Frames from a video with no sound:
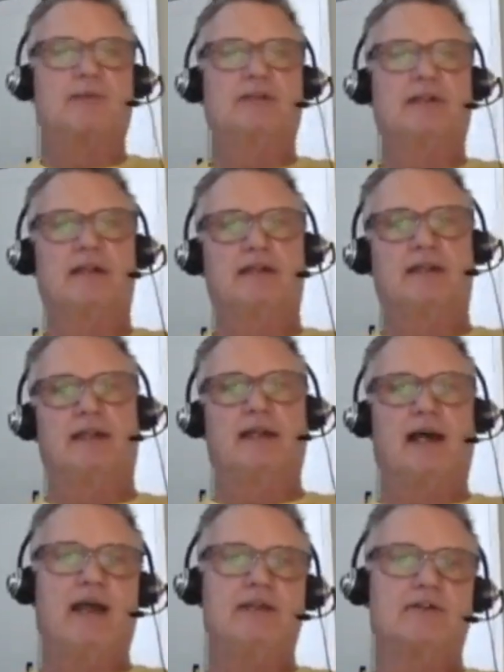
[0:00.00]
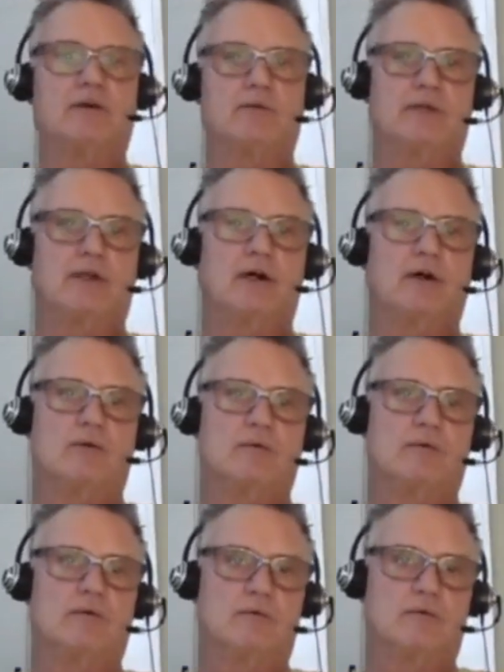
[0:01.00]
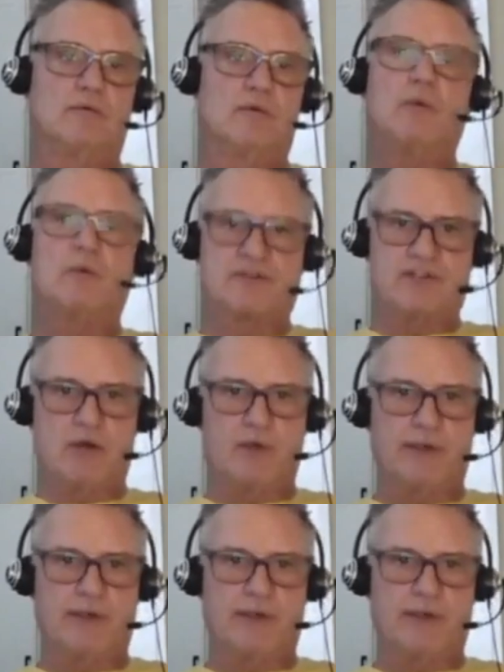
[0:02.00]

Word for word: I don't know what was going on.